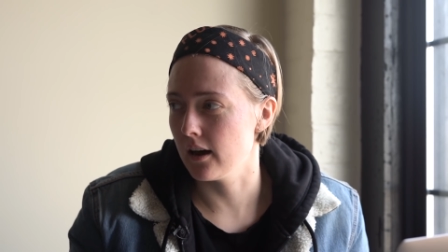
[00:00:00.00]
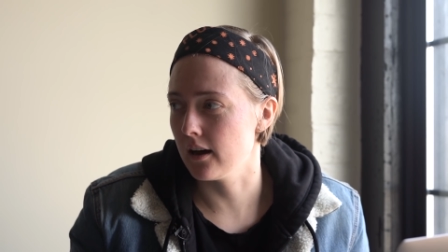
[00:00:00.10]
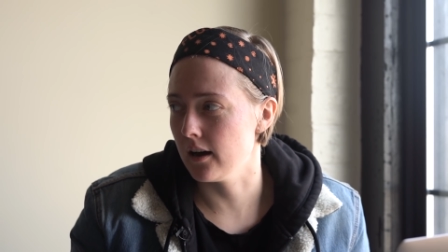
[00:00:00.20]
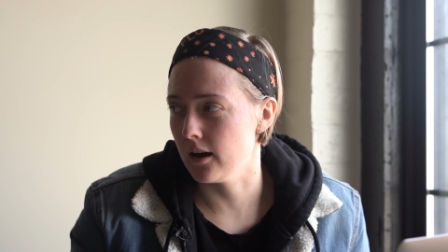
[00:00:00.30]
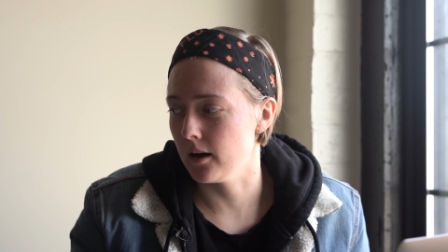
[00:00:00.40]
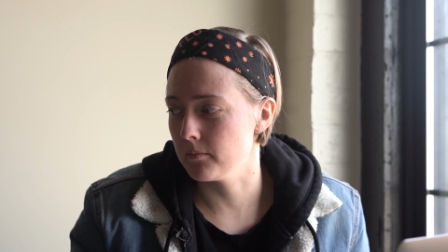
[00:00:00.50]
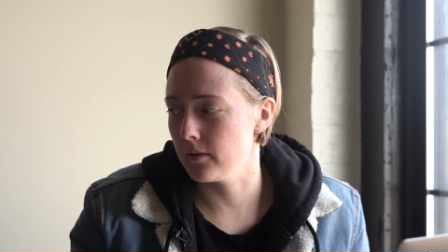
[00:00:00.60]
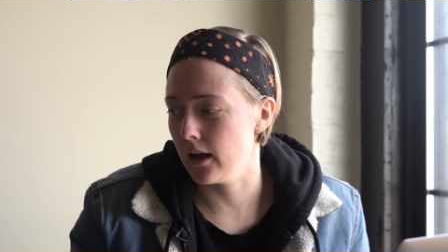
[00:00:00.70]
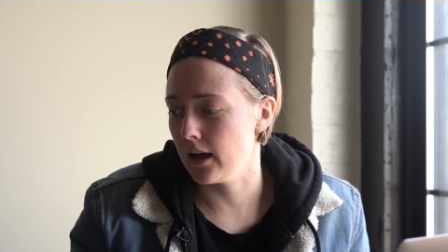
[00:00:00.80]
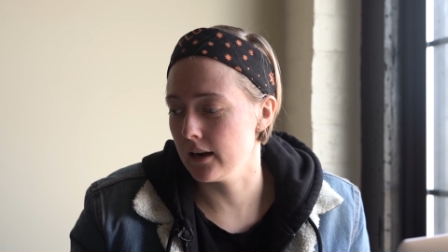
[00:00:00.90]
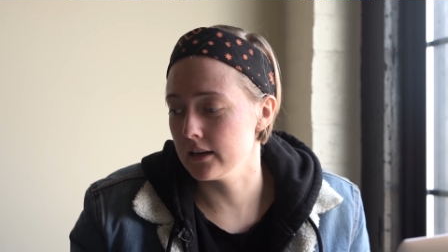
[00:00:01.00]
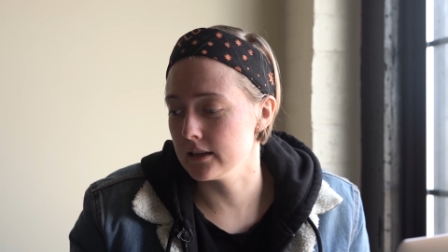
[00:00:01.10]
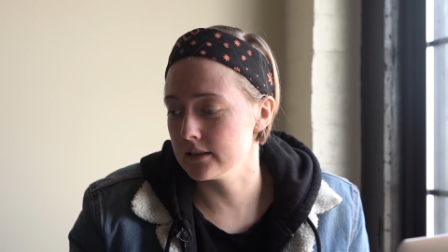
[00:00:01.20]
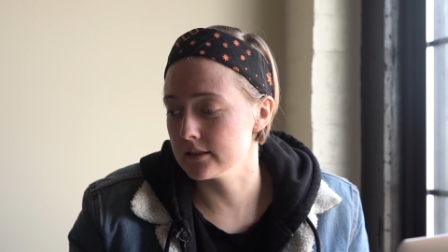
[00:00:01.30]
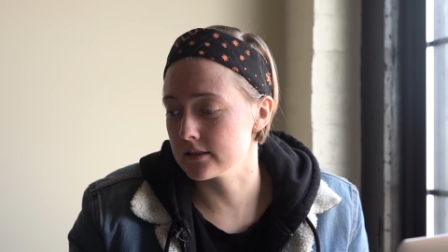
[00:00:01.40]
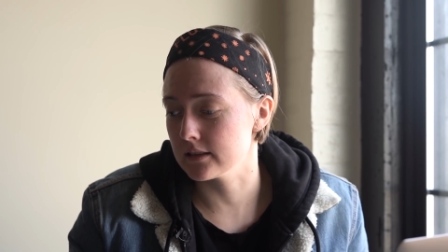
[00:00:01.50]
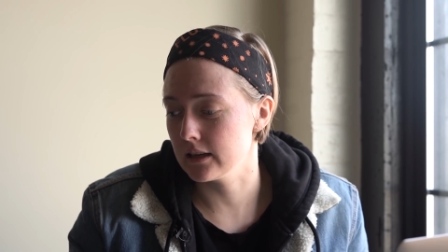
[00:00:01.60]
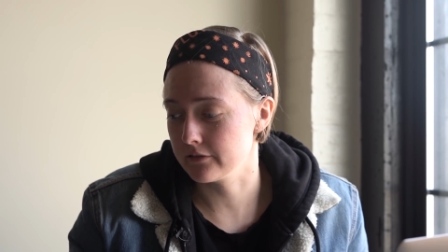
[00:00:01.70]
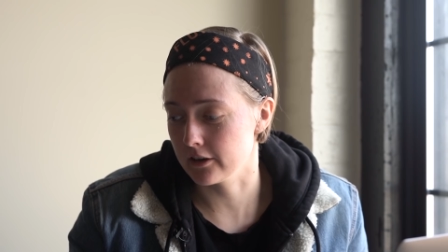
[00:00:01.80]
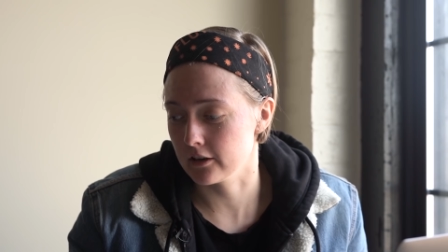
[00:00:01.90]
Um, and it is
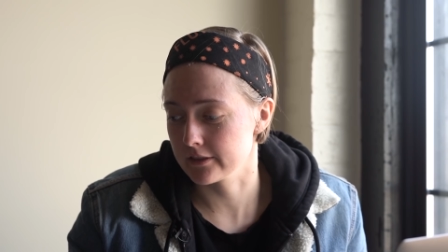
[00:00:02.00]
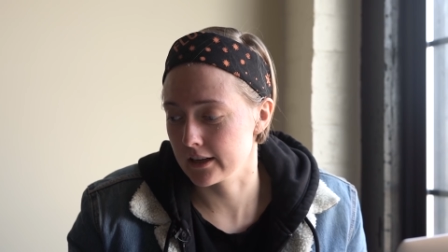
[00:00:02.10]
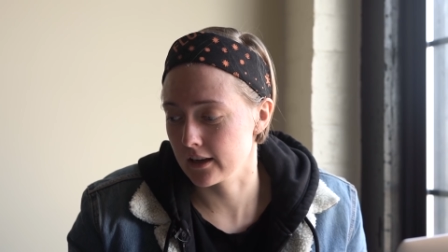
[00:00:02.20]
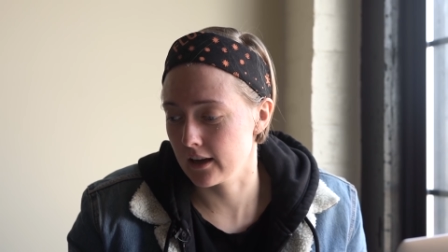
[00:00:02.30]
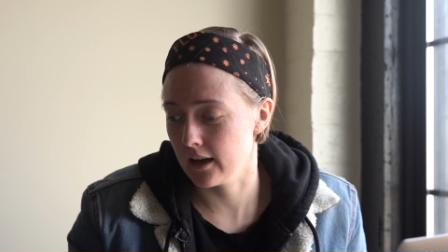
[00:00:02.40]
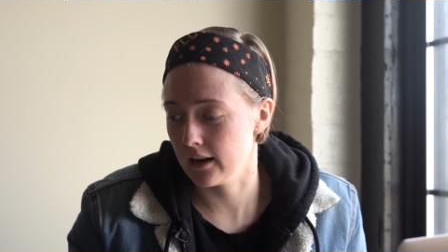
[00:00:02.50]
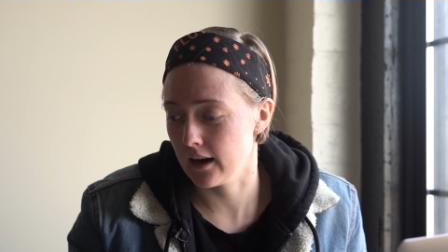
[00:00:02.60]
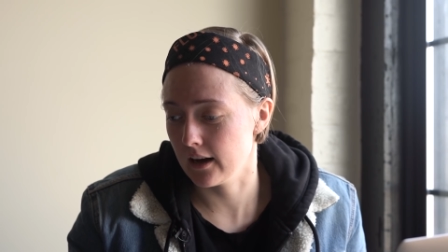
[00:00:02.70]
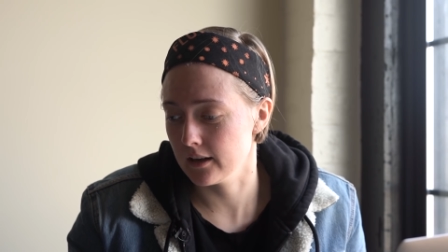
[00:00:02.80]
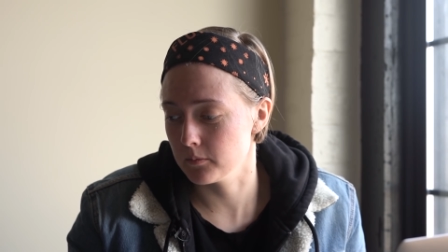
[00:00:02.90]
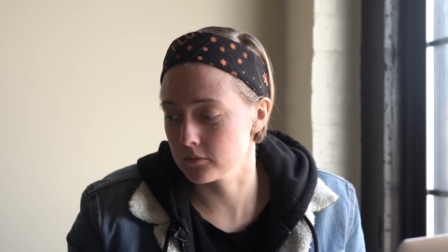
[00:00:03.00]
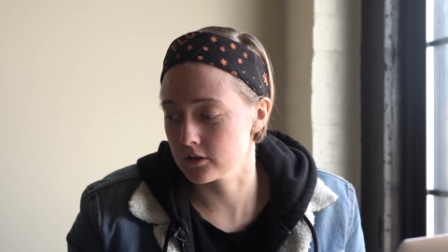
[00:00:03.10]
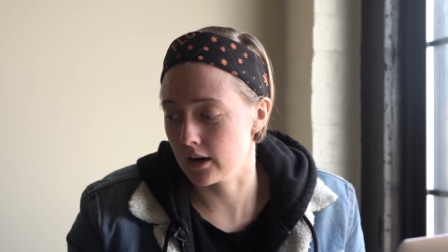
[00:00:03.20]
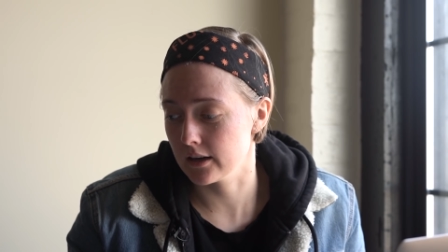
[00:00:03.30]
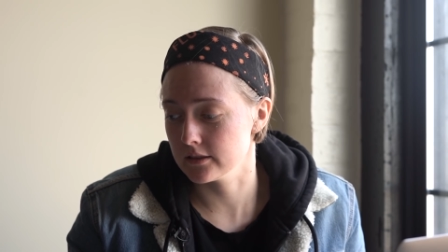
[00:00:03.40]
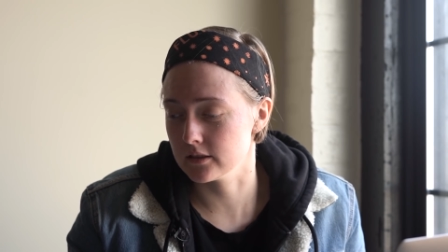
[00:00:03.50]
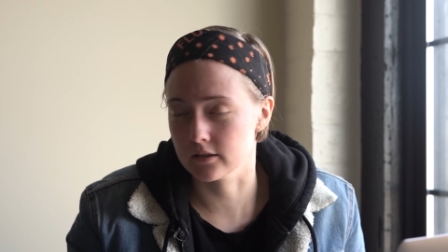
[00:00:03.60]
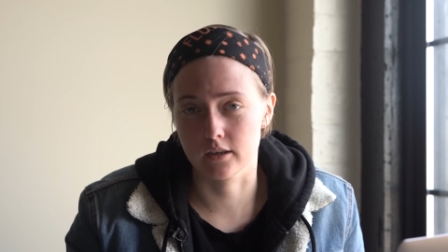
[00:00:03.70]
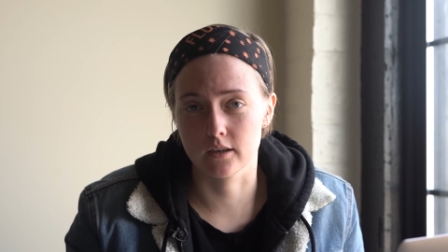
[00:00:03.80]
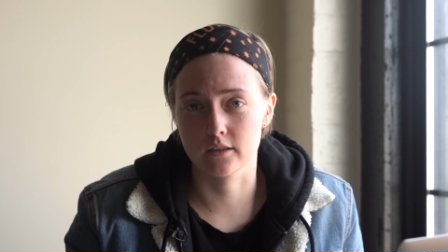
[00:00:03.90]
evolving and I am trying to
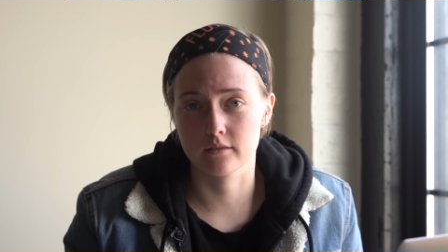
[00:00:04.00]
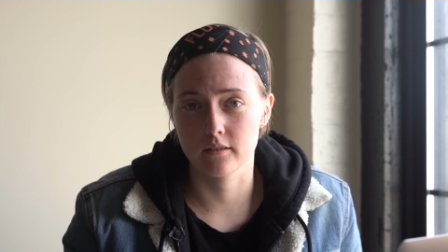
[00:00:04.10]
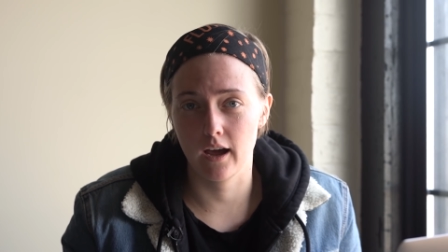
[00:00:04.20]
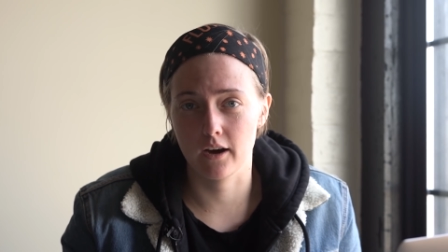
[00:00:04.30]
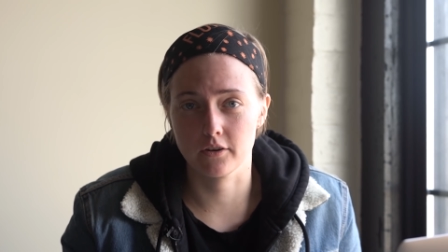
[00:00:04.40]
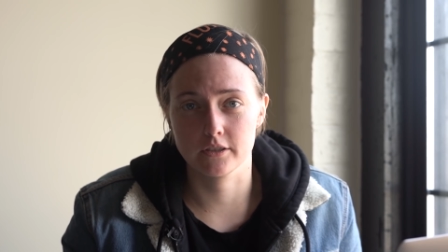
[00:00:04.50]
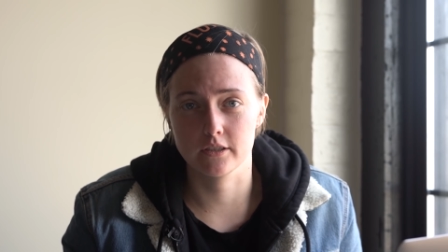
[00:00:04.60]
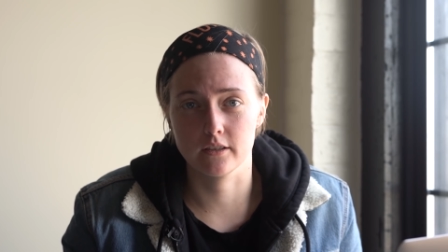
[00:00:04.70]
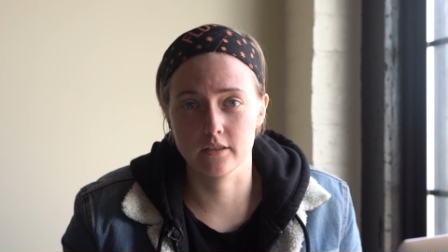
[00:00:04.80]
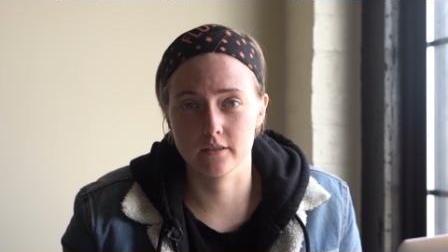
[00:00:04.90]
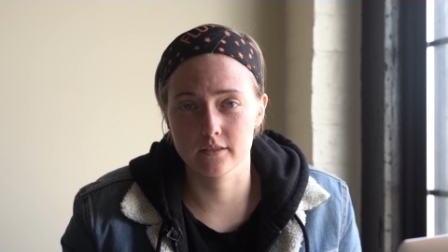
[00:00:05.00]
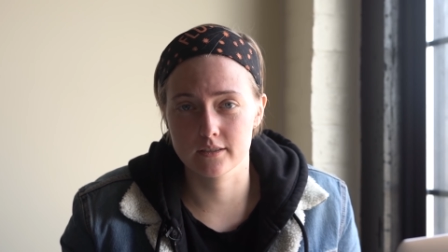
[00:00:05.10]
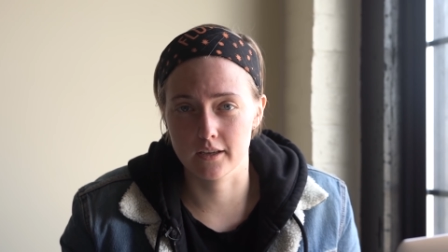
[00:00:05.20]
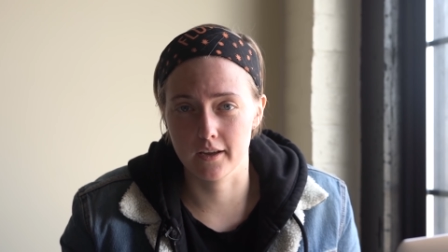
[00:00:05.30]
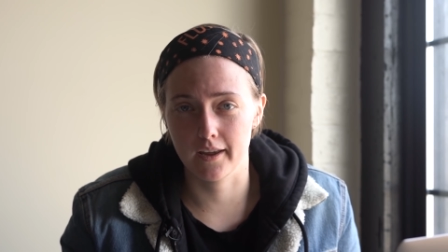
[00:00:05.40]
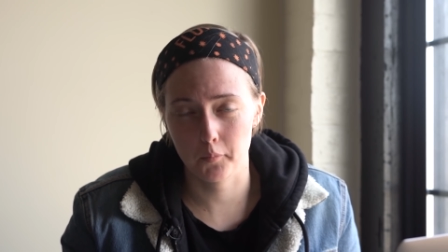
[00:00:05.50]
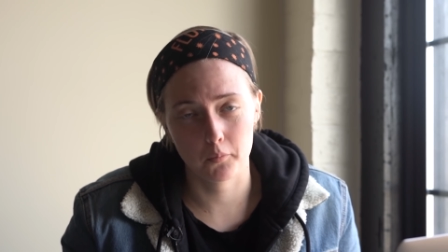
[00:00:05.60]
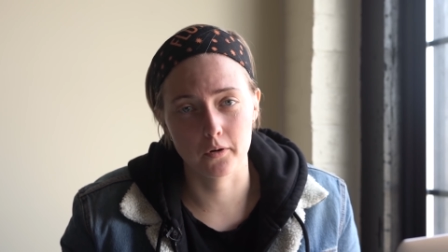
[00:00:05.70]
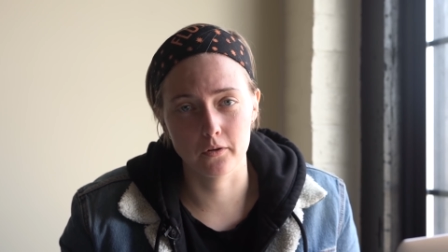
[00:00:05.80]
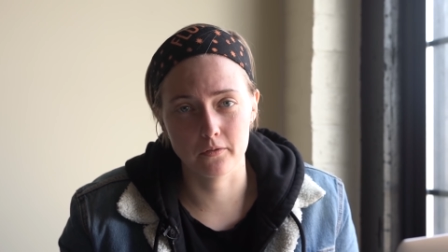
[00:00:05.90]
learn how to, to
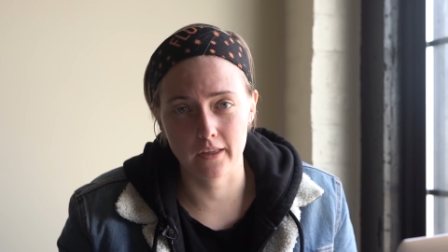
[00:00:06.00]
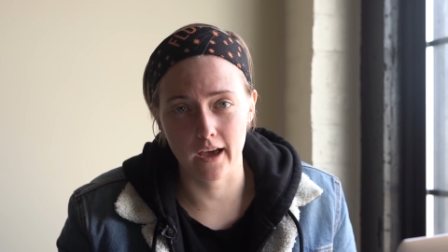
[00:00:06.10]
improve